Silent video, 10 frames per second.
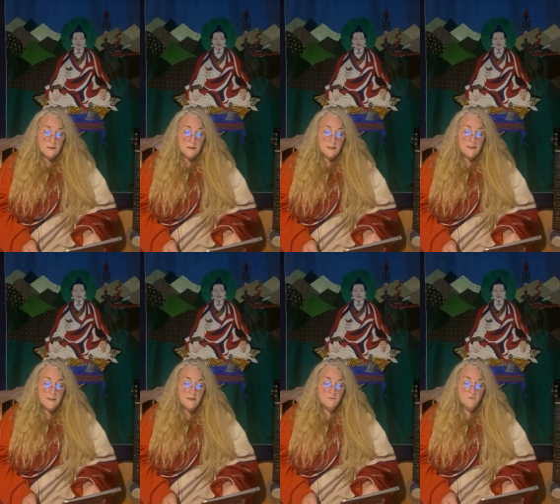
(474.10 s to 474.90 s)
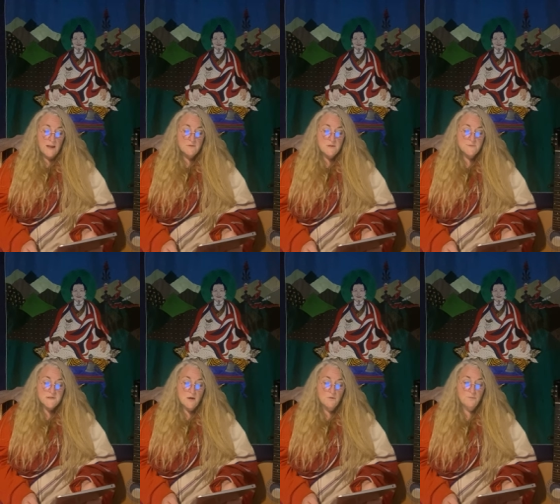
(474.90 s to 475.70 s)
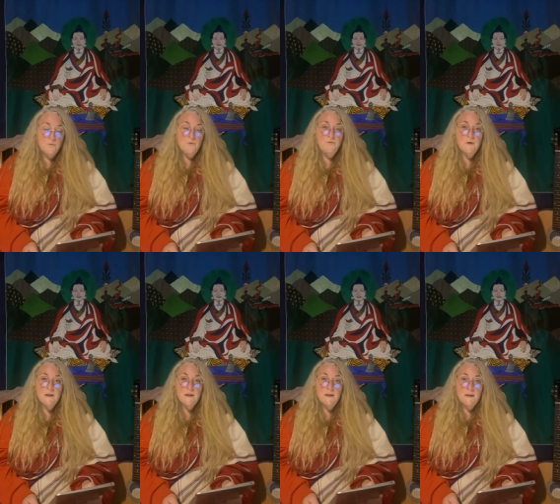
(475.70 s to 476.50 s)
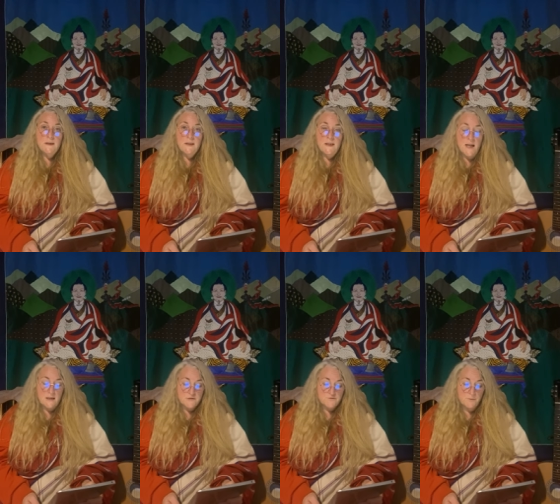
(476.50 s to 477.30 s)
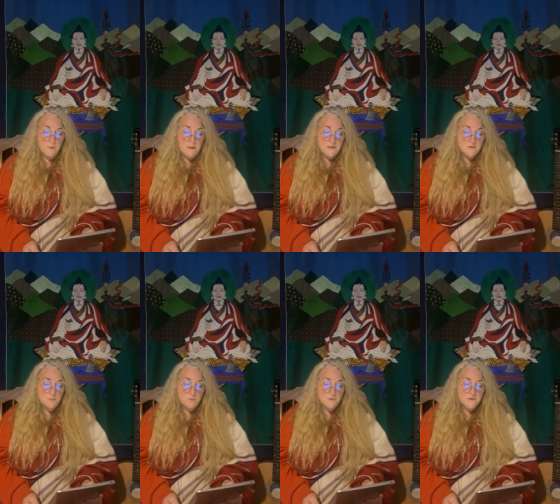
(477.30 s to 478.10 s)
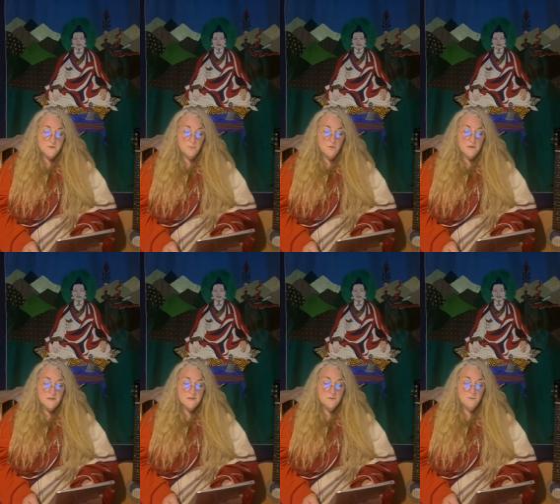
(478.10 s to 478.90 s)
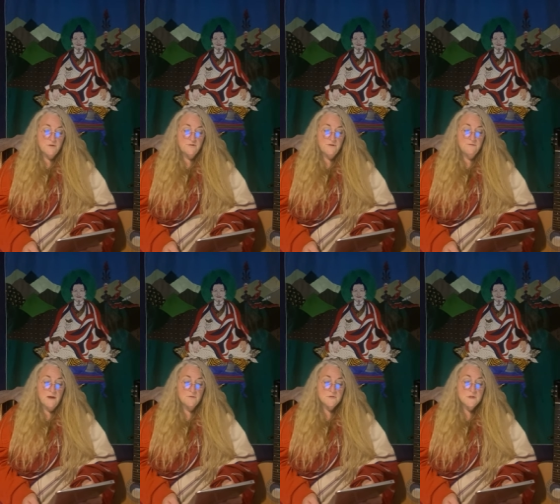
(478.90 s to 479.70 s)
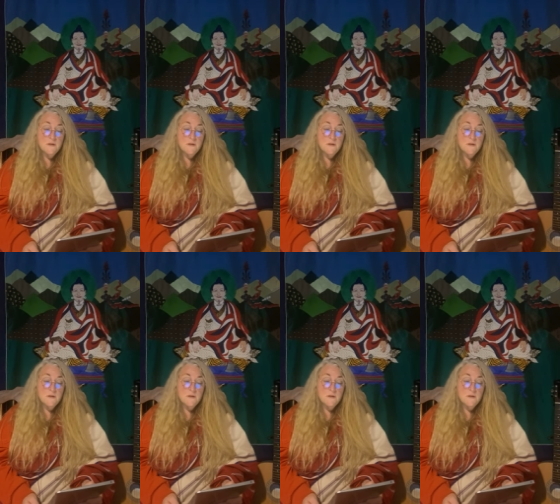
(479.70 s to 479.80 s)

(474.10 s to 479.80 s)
and he'd found himself moving inexorably towards the point at which he felt